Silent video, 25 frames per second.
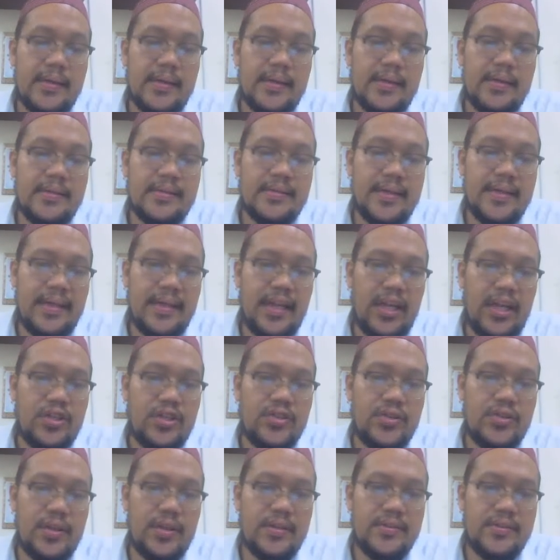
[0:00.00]

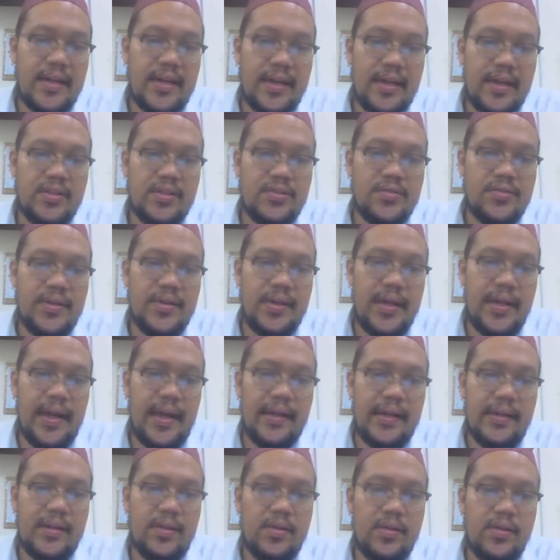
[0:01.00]
designation, secretary,
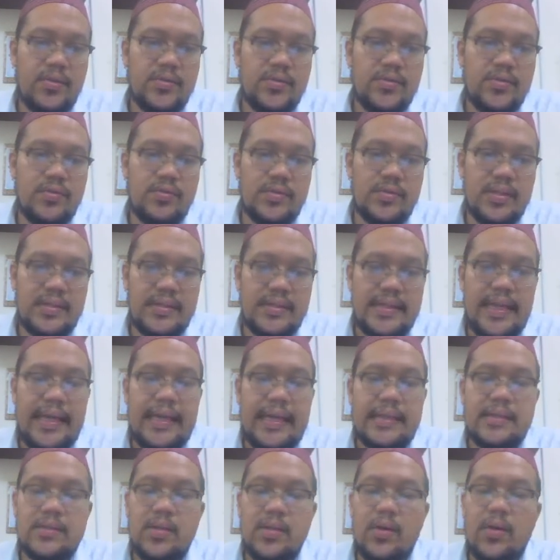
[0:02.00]
and also the
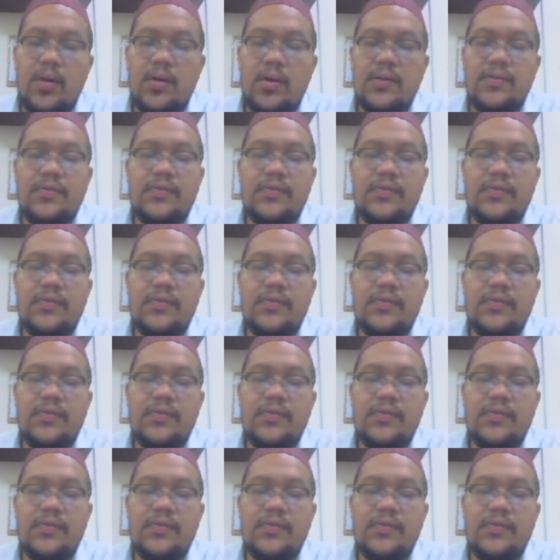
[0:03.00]
date of